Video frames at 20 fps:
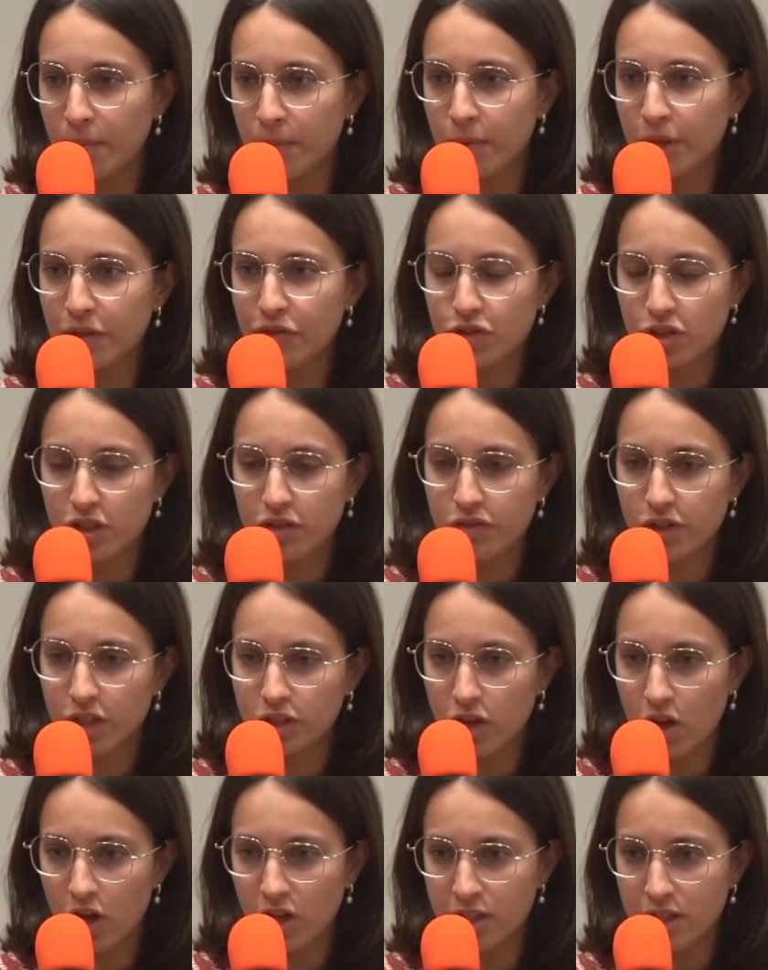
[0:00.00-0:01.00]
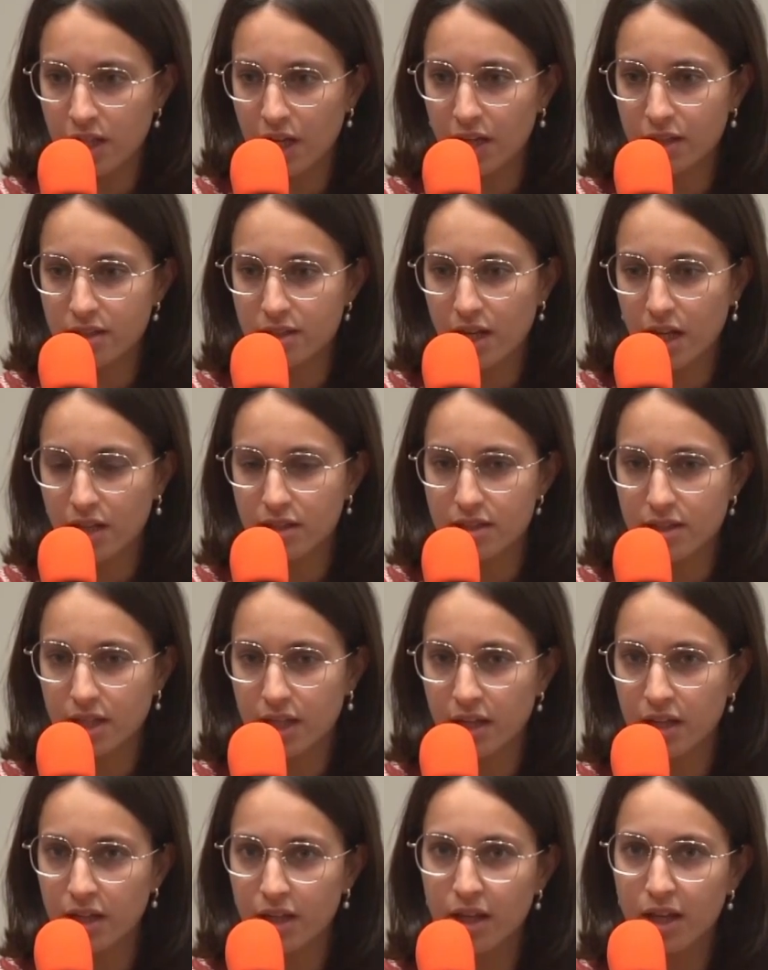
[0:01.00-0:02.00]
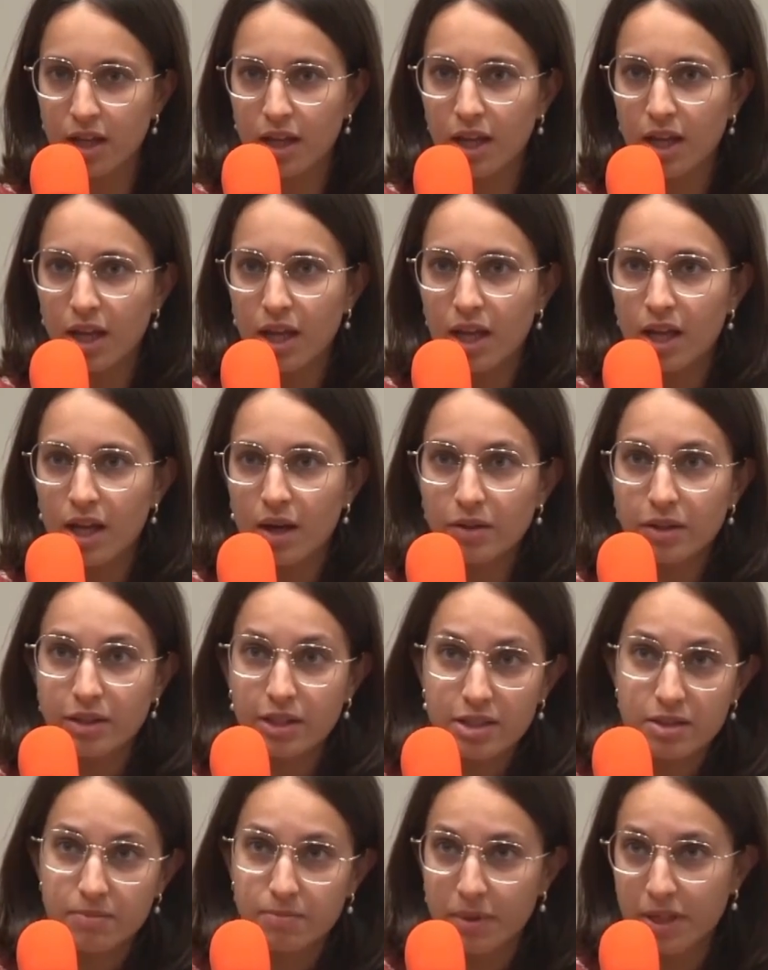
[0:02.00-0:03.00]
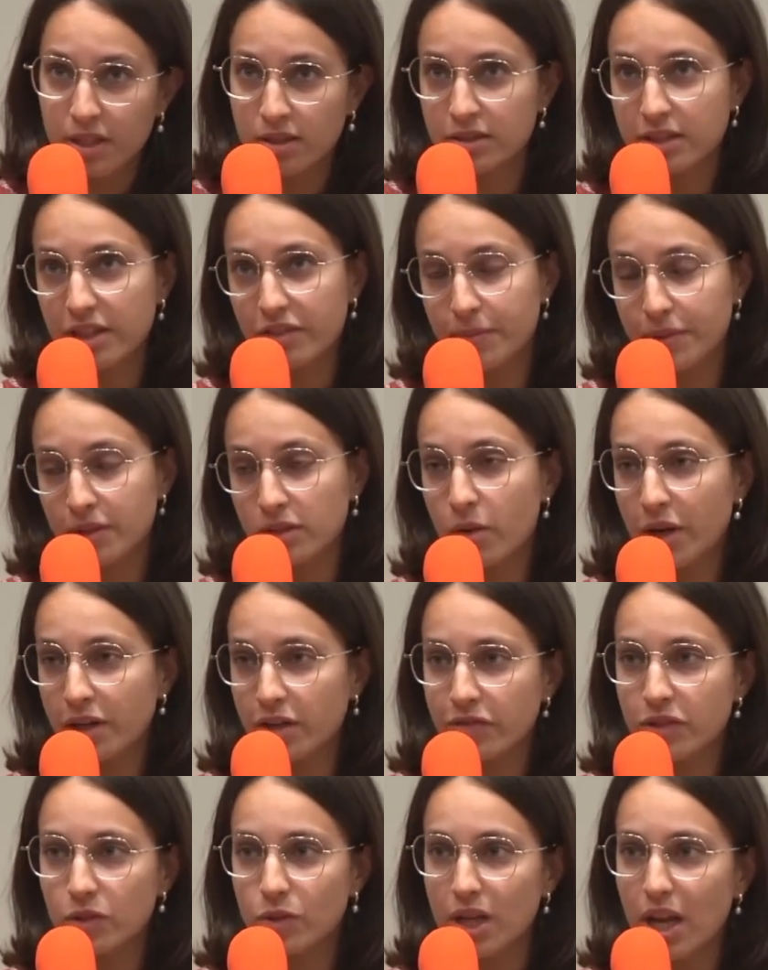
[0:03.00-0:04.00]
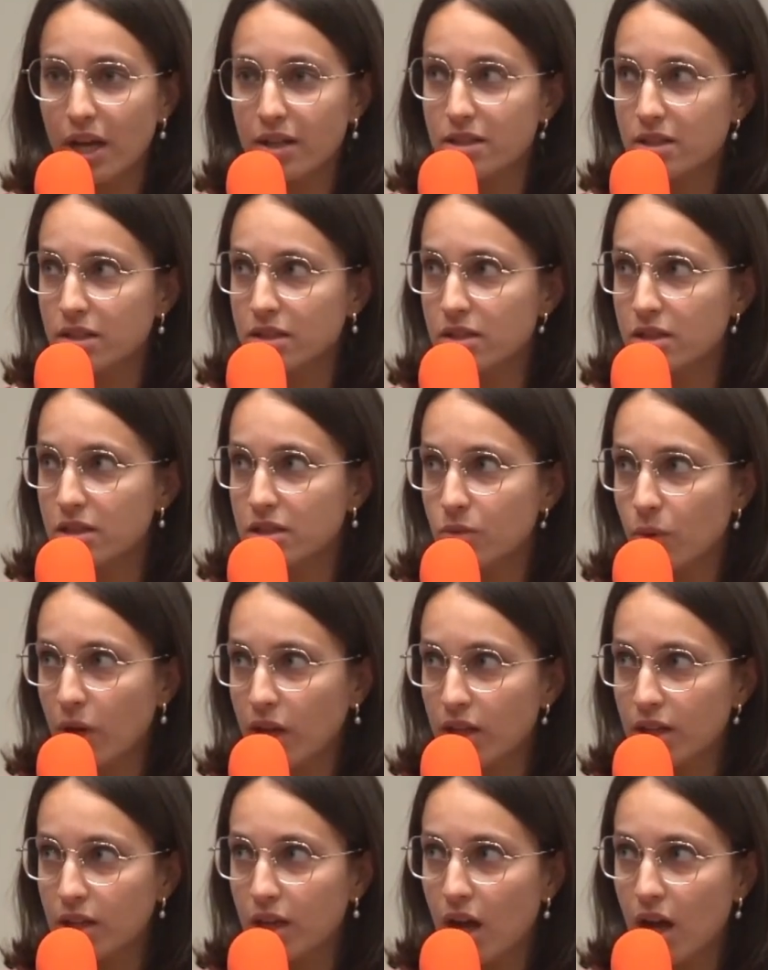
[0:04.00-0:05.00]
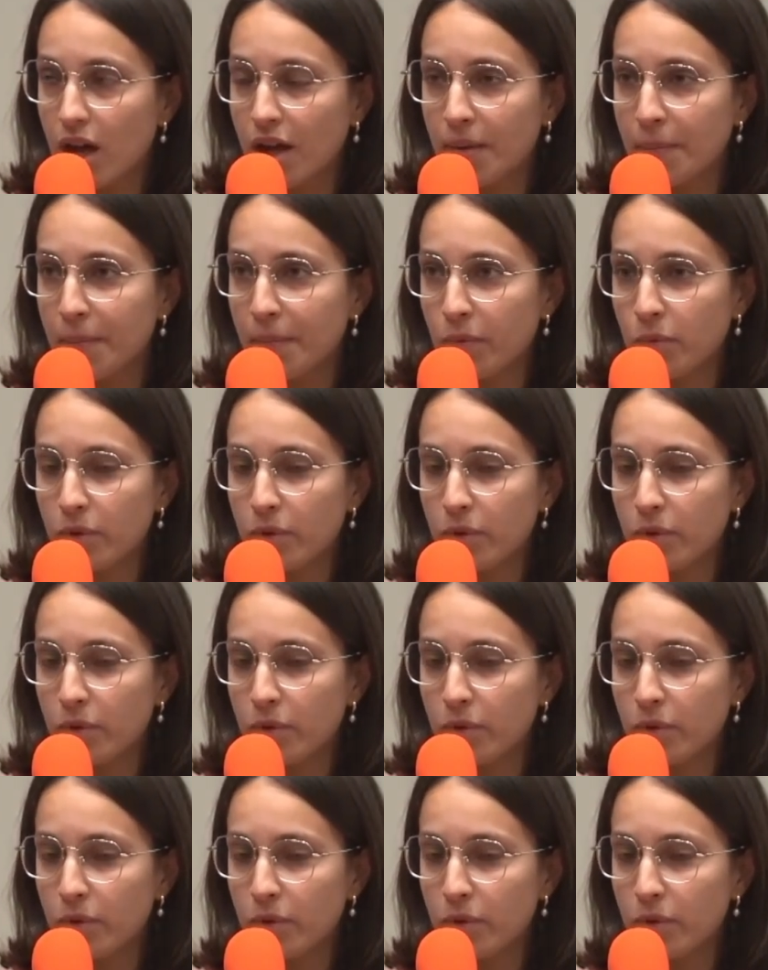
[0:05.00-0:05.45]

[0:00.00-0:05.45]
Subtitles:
We've shifted context. I'd say there've been quite a few lessons as well.